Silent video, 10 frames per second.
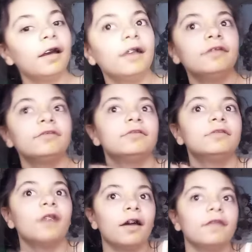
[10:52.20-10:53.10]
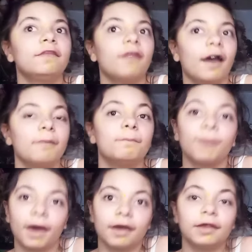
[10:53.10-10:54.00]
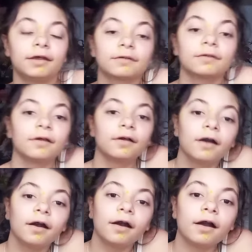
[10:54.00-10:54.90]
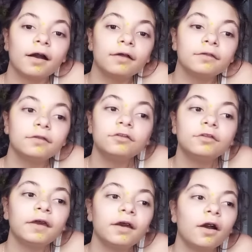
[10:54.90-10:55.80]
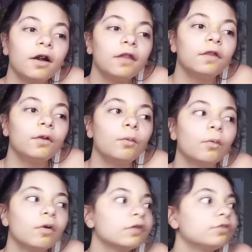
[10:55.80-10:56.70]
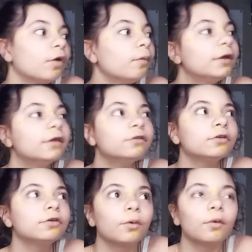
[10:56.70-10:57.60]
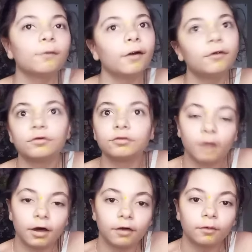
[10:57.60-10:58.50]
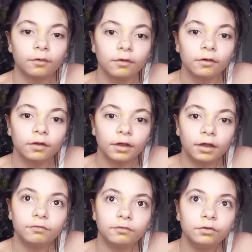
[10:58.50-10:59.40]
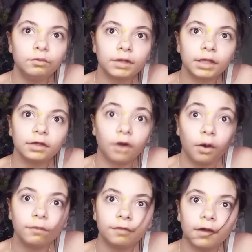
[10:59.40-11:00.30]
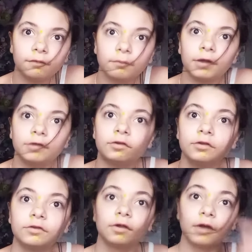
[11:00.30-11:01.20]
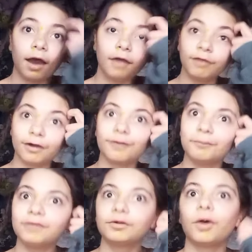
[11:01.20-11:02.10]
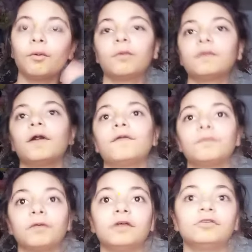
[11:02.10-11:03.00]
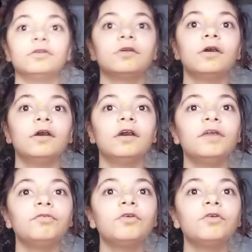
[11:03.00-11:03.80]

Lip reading: It's not that bad. This is like a little warning. Don't be insecure about your smile. If you can go without the braces, I recommend going without the braces. If